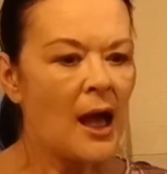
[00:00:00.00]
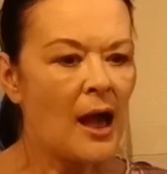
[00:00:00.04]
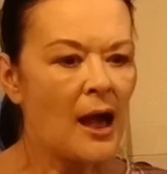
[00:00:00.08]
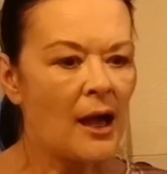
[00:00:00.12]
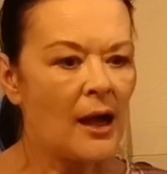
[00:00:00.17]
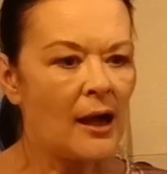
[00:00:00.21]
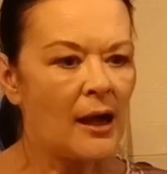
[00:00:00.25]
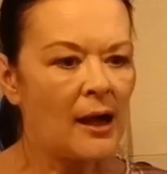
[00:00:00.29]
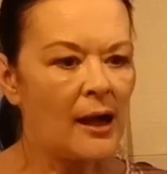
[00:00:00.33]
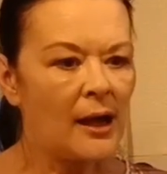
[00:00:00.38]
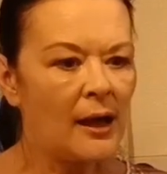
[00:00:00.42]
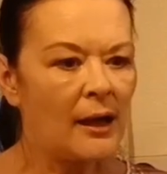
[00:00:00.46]

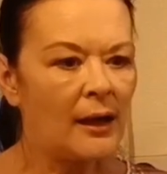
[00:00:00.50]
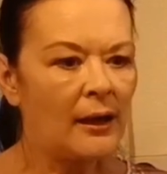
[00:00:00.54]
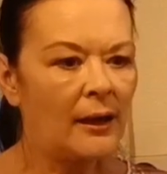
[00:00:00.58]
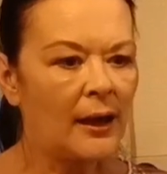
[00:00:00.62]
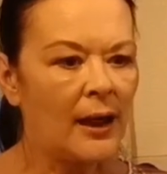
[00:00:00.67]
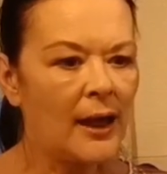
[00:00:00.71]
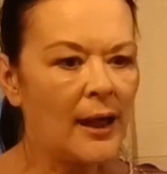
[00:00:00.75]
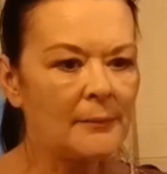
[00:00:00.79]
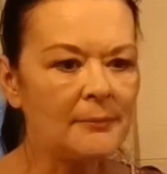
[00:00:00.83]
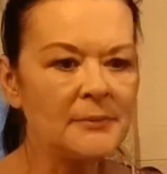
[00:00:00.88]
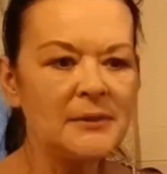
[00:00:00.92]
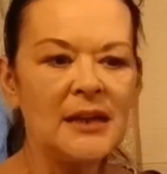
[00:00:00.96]

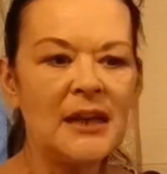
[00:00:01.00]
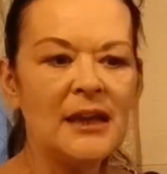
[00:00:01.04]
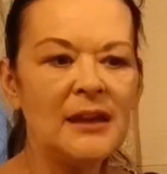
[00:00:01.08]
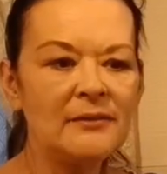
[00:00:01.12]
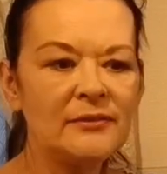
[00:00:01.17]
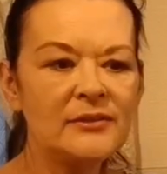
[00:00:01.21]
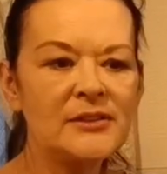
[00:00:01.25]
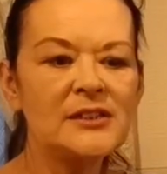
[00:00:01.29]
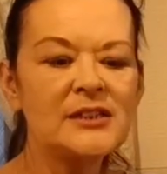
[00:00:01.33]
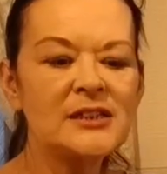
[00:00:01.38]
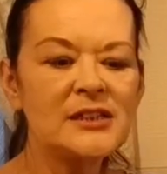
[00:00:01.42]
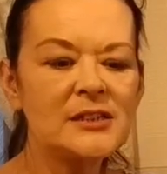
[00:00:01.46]
I'm
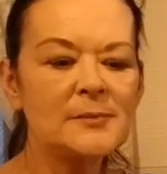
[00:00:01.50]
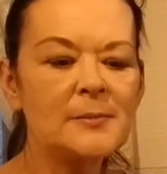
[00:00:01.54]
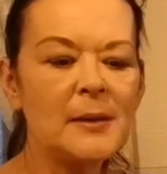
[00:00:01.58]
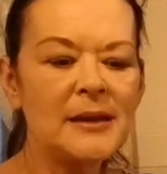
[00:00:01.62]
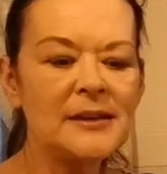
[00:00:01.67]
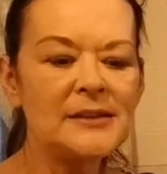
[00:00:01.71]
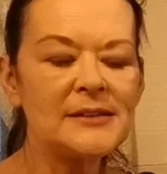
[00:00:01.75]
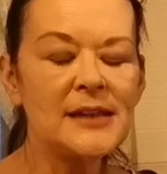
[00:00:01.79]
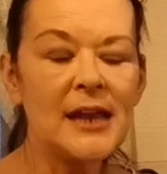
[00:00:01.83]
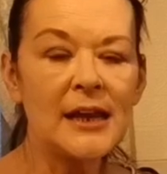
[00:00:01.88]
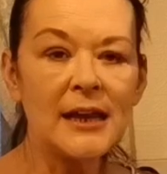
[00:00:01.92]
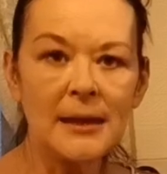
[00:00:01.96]
nervous to
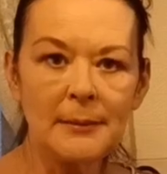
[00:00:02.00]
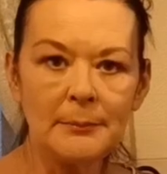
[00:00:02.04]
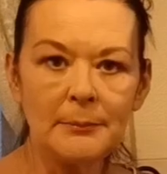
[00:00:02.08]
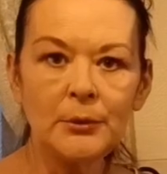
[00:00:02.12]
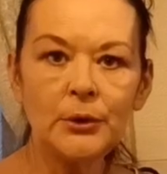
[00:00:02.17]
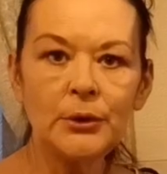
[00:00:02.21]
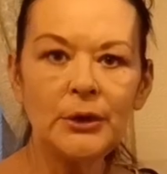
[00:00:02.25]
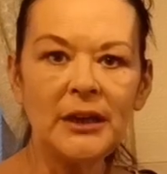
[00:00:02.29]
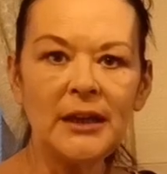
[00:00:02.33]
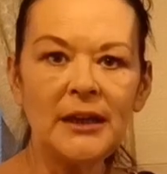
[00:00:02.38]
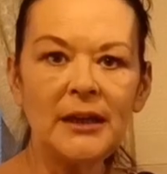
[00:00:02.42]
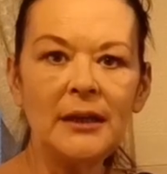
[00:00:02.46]
spend any
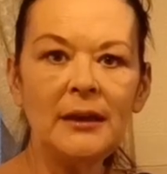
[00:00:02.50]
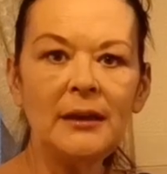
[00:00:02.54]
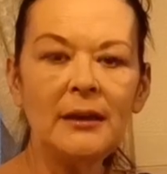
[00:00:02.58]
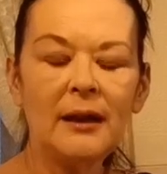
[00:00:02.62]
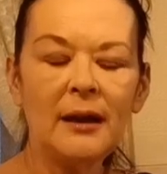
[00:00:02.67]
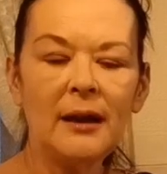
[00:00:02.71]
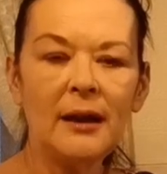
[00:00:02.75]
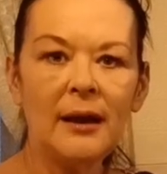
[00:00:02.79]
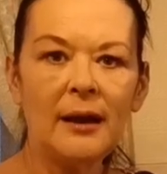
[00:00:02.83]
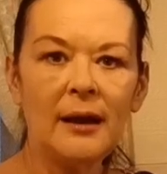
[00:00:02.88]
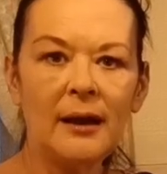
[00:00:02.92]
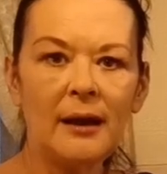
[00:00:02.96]
money
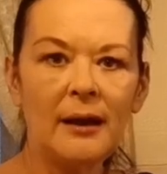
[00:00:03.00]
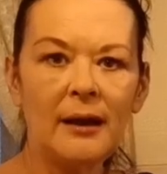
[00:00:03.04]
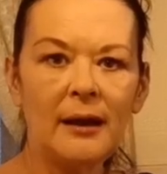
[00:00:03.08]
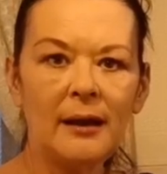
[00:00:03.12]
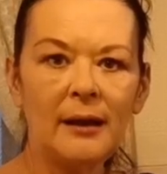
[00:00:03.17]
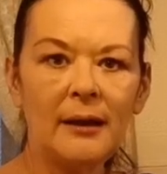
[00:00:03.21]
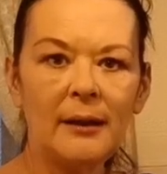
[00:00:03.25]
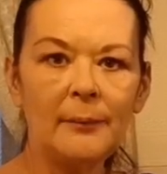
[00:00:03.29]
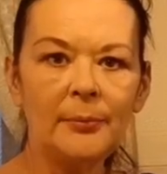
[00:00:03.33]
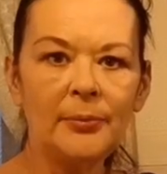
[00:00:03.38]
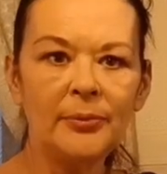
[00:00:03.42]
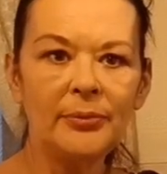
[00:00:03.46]

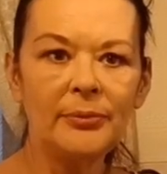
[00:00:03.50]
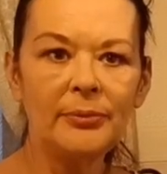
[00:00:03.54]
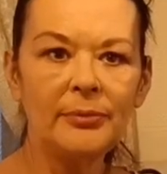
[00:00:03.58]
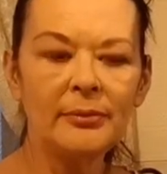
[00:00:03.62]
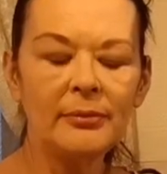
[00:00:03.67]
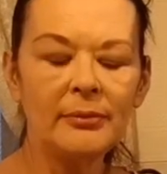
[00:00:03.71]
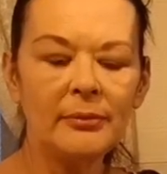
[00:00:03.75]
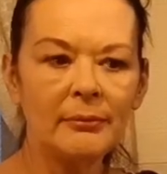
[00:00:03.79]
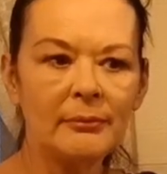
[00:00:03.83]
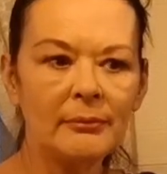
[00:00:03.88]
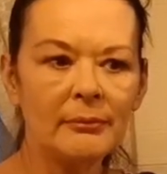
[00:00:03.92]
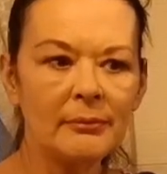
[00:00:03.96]

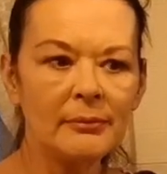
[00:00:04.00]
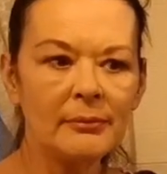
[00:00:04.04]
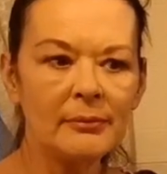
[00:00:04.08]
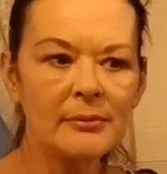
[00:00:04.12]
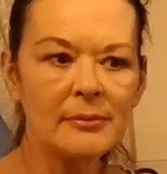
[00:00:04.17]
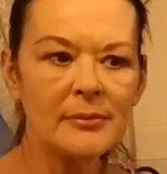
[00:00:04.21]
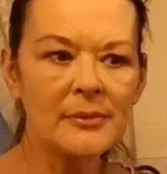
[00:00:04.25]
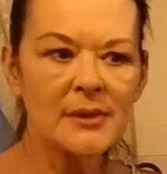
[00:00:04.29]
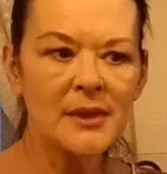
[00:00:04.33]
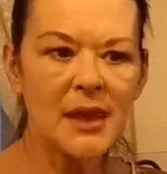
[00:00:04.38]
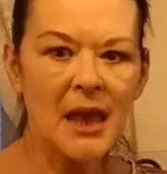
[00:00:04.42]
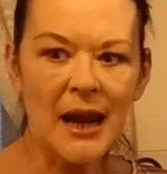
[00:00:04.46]

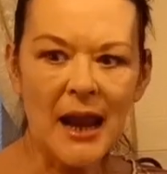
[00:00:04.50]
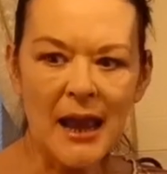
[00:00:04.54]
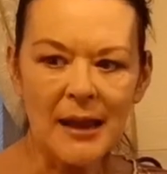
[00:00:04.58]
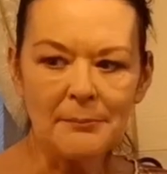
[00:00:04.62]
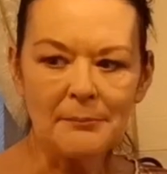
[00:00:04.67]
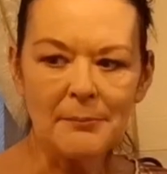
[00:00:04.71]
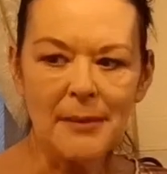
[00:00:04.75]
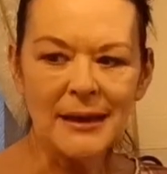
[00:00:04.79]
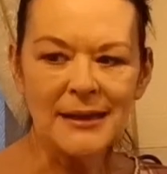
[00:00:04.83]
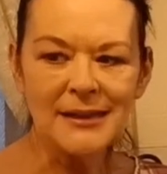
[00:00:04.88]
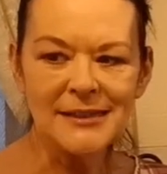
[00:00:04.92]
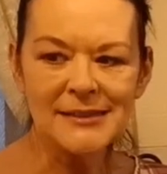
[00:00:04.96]
that I
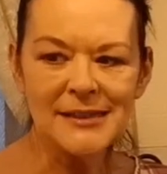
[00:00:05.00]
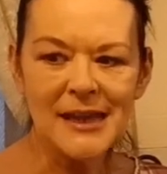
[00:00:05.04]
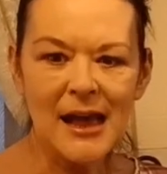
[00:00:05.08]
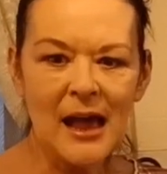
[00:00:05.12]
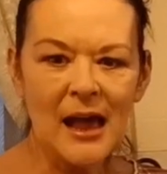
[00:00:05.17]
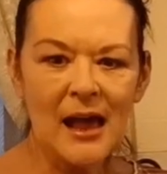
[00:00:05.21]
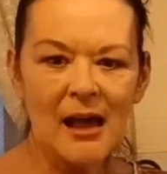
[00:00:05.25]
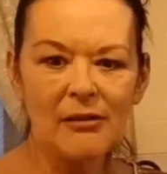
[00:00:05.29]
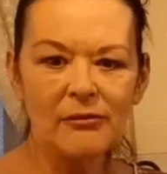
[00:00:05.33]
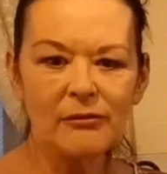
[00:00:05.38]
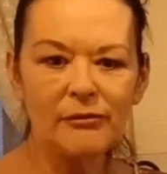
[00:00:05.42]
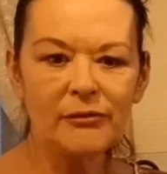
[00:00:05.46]
might
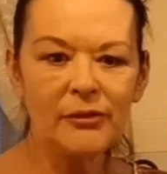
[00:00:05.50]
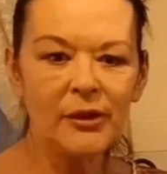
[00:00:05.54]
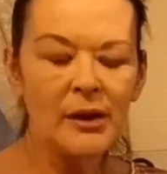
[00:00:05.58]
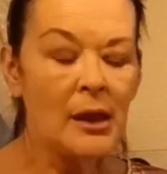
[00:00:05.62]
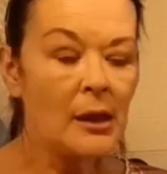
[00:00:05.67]
have.